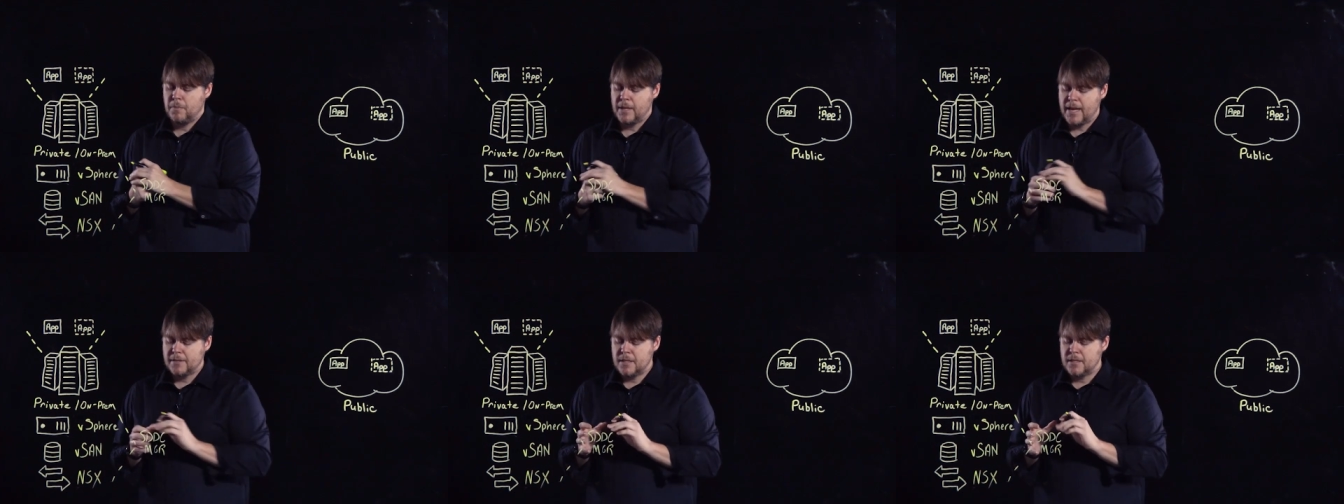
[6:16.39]
But
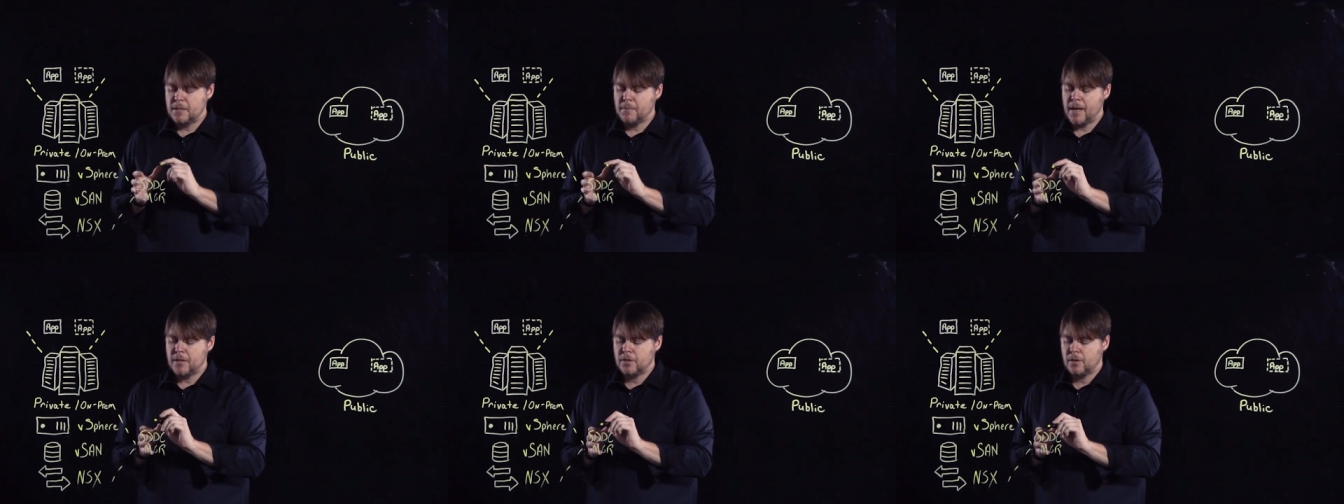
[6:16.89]
SDDC
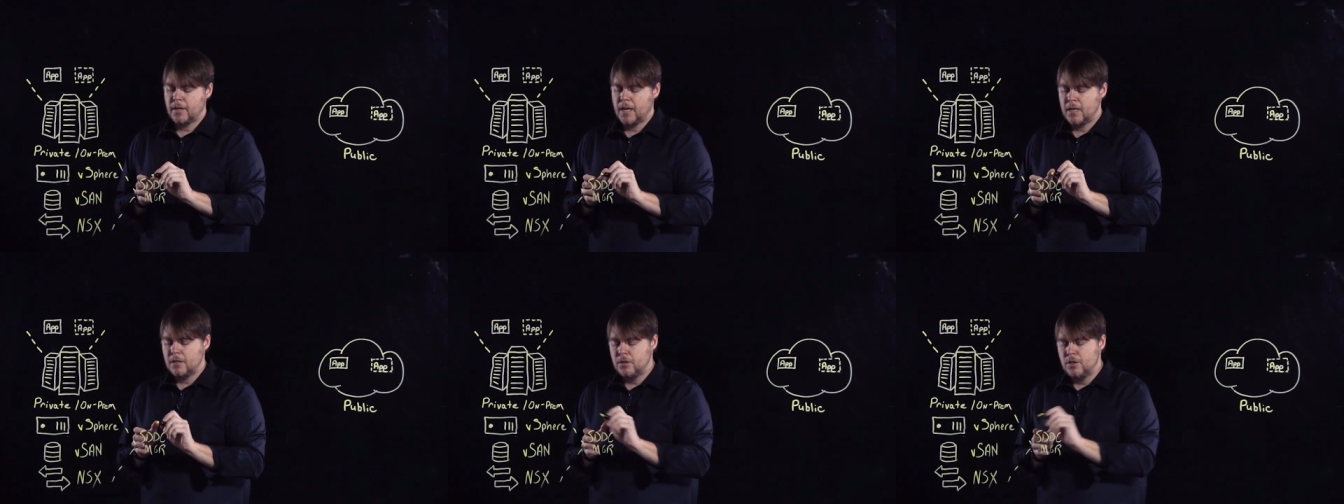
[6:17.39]
Manager
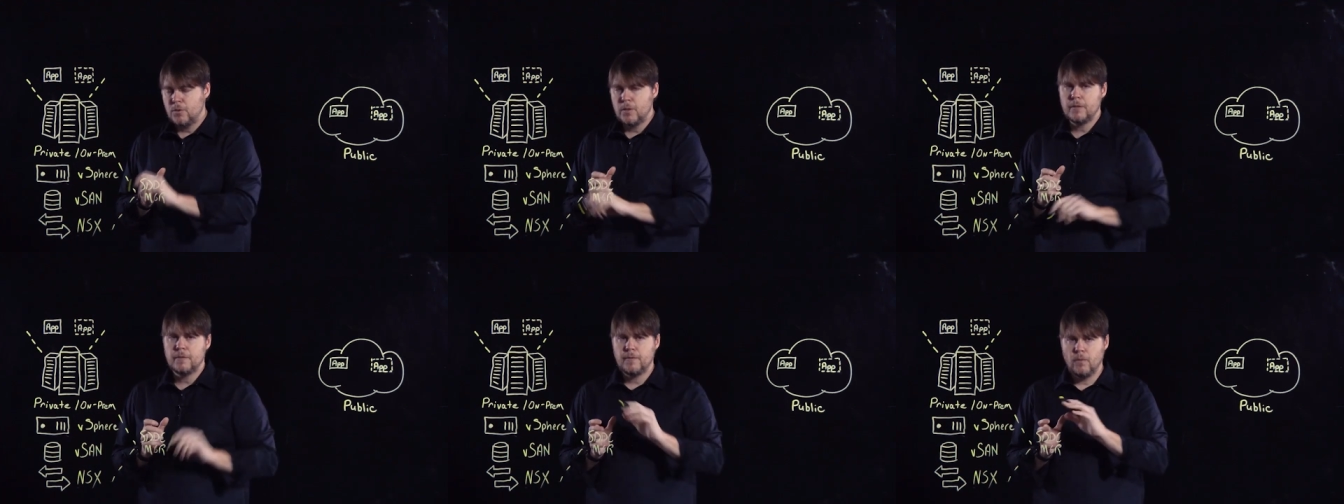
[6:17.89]
can do
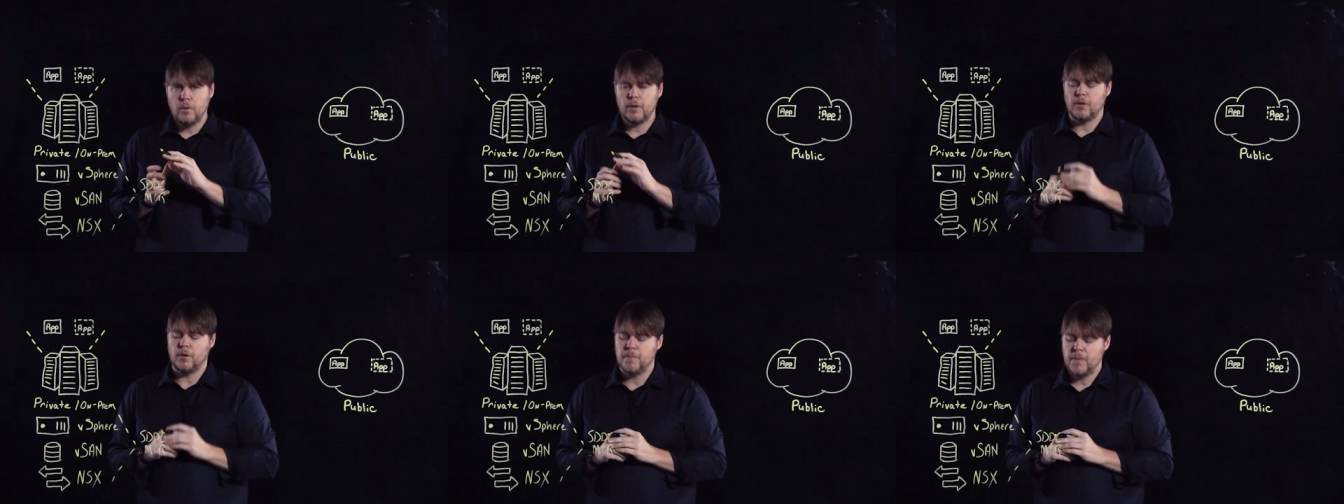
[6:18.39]
it for
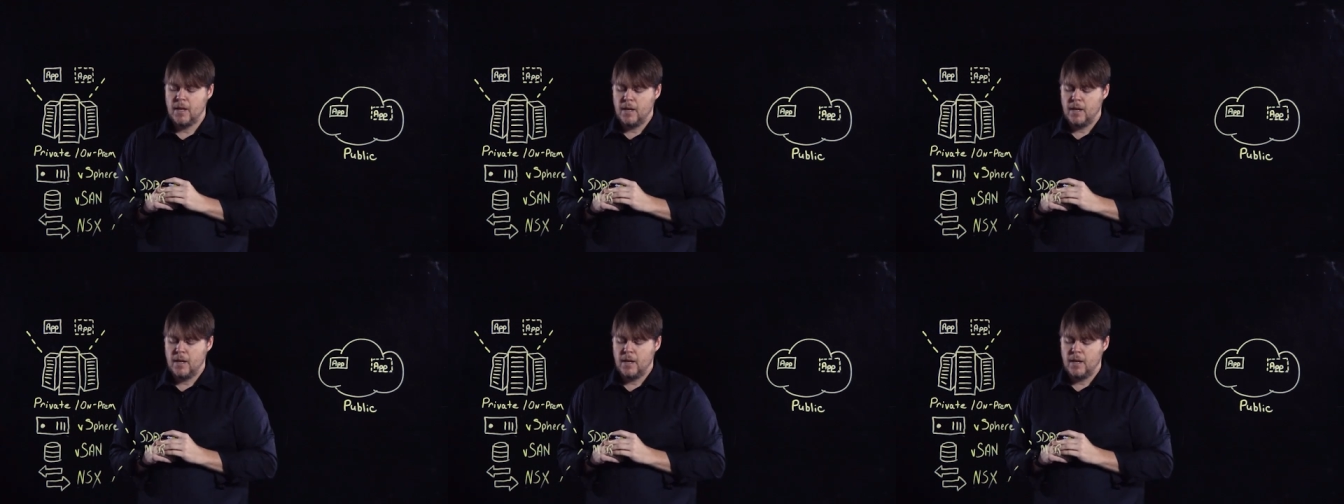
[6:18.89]
you.